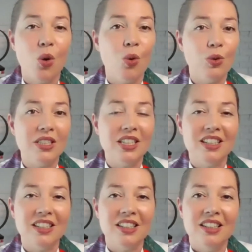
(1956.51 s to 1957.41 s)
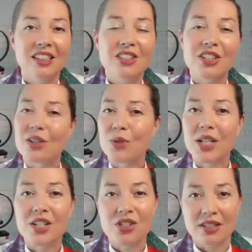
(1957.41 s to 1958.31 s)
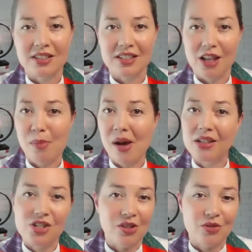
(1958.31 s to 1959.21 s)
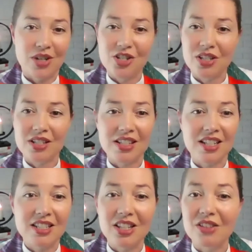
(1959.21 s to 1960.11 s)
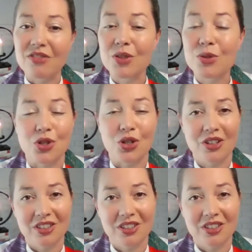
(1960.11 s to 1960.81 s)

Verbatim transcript: holding generations upon generations into the future.